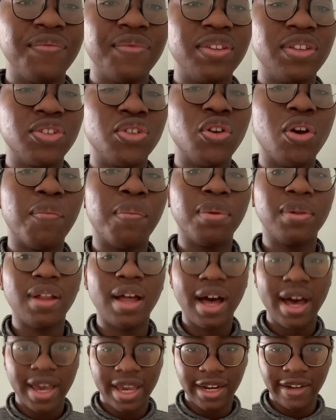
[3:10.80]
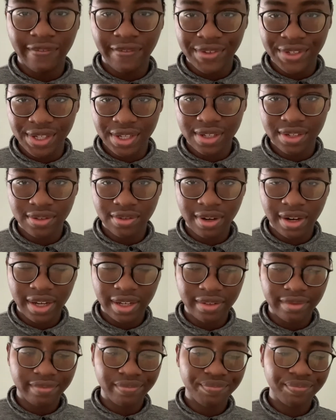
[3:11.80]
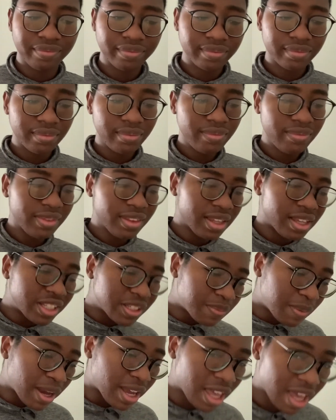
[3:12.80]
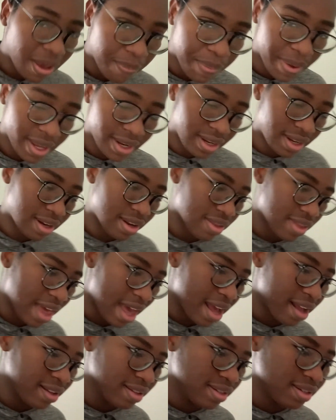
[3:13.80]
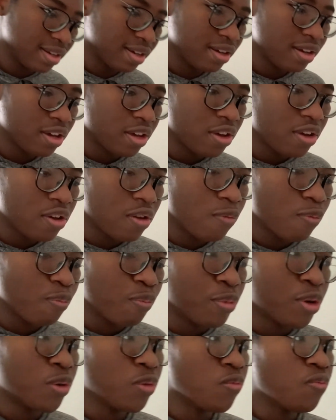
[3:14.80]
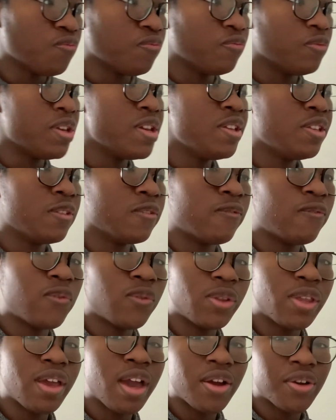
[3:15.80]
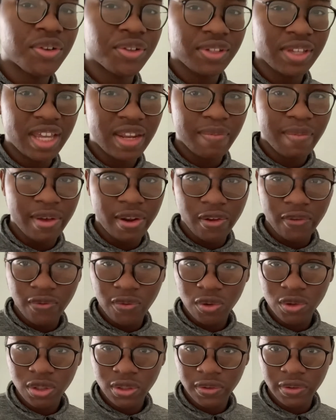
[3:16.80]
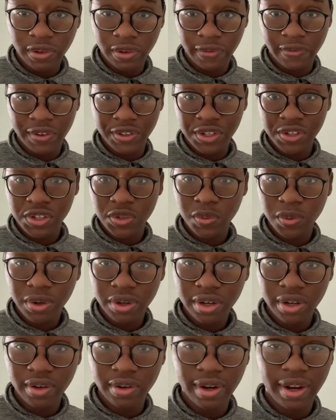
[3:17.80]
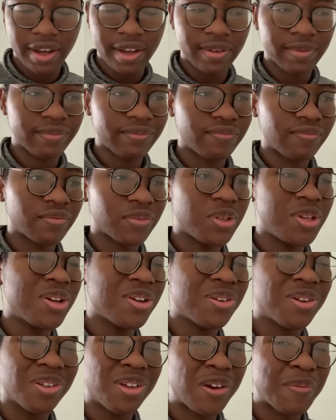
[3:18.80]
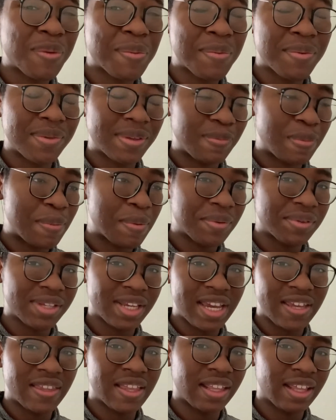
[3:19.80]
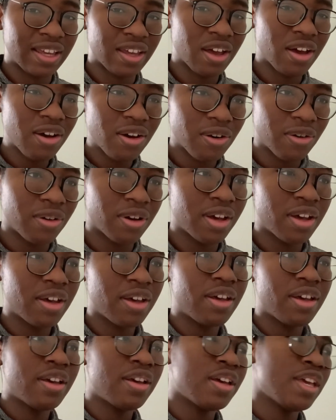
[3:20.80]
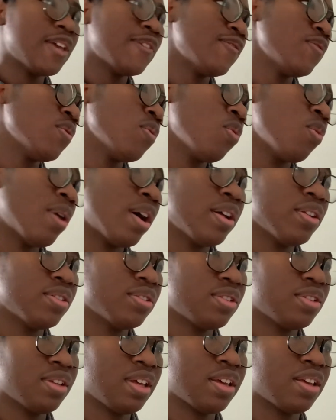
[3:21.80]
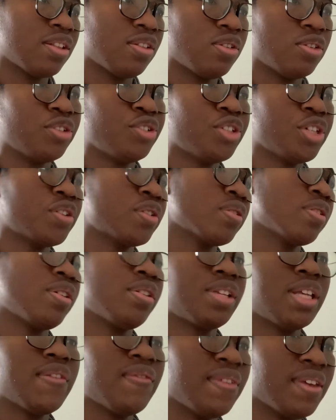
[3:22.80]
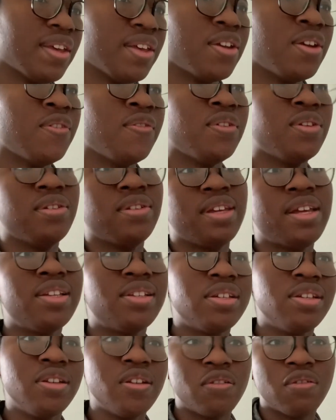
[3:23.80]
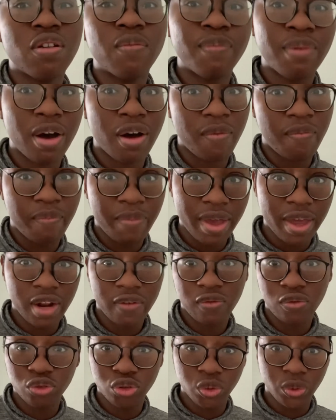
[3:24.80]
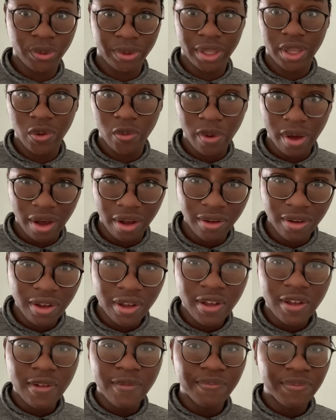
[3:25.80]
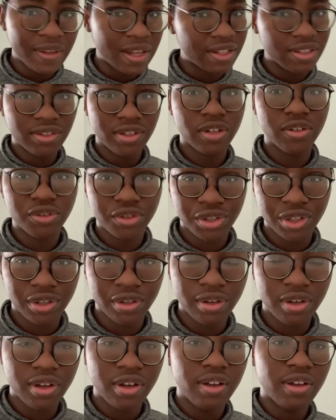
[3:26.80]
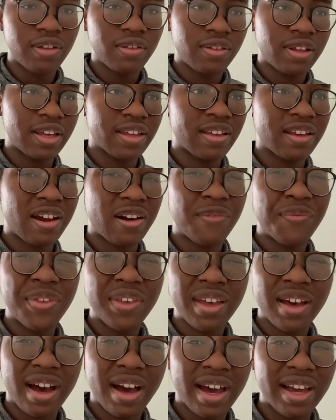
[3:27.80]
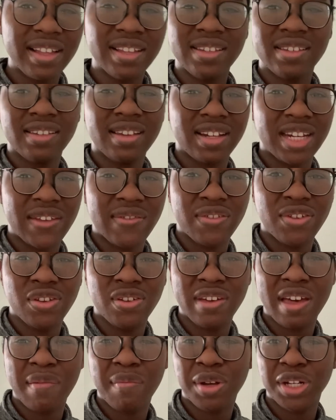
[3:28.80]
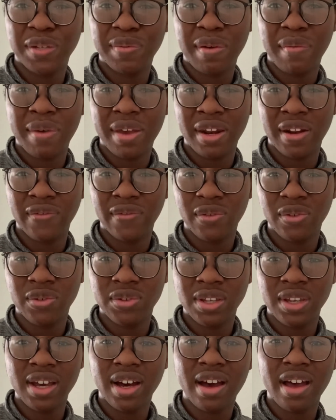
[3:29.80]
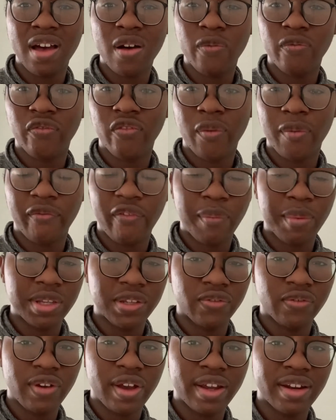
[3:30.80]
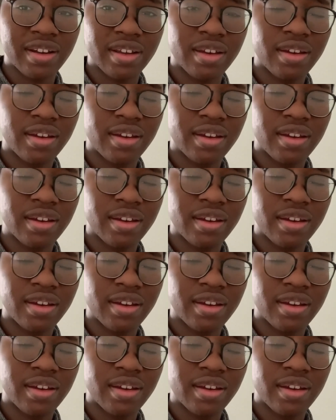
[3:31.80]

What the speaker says: to apply in physics, right? It's my opinion that we don't need to fully understand manifolds for physics work, right? You hear a lot of people saying that like, oh, if you want to like learn general relativity, you need to know about manifolds really well. That's not true. Like, I don't think Einstein even knew that much about manifolds. He got help from his friend.